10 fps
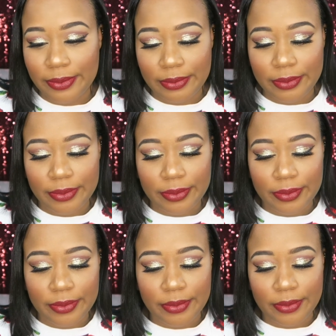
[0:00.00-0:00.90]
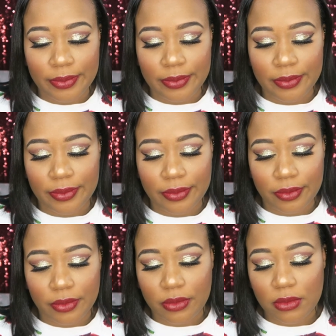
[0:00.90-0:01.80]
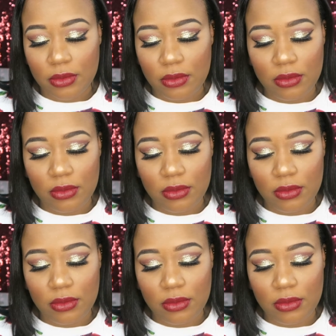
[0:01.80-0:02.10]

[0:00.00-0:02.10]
Nobody speaks.